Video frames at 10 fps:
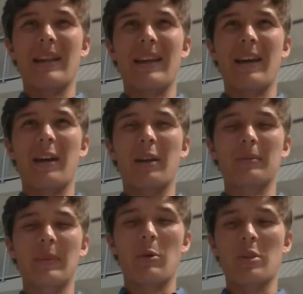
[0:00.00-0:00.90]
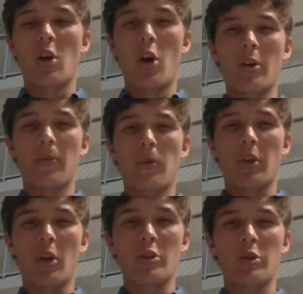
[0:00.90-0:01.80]
it was hard for the
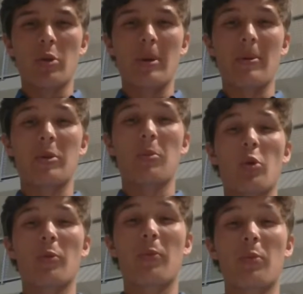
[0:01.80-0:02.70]
country to be able to